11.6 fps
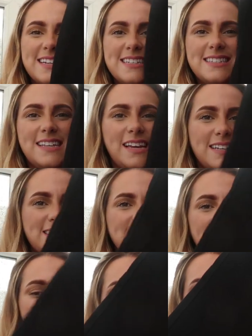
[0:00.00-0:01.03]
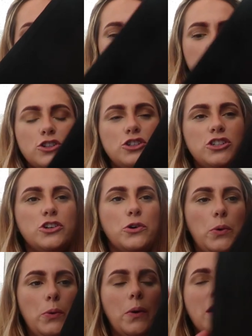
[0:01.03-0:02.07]
in a 16
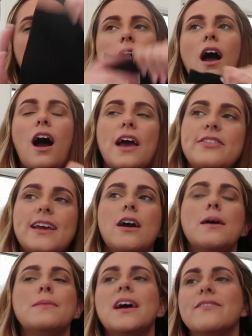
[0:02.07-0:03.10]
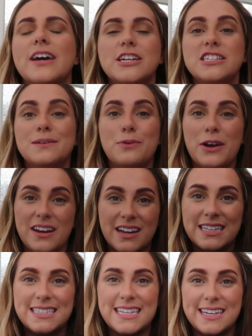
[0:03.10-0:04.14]
short. I think I might have actually put in
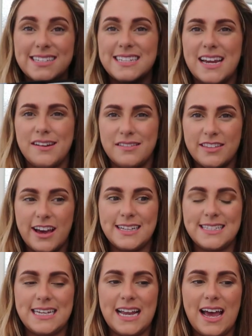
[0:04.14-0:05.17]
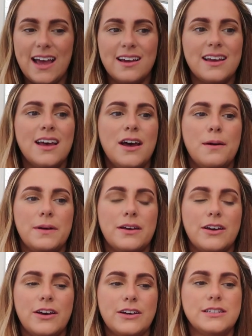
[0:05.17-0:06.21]
16-30 leg,
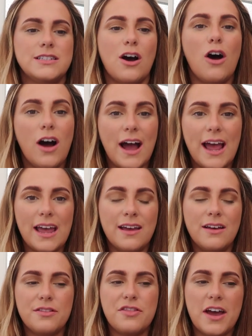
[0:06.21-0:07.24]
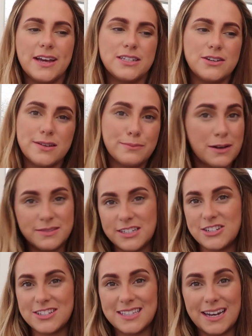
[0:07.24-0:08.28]
because 32 sometimes
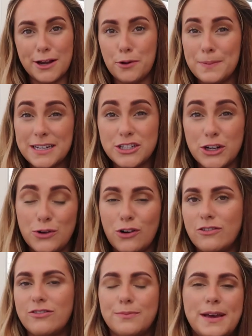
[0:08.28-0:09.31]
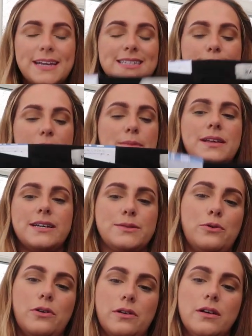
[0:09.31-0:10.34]
is just a little bit too long for me. So maybe
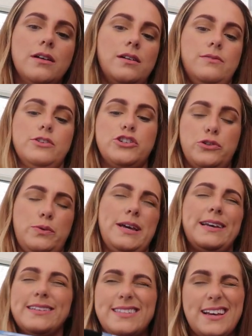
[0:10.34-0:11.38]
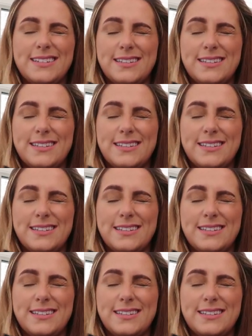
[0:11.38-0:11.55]
that's what the short is, that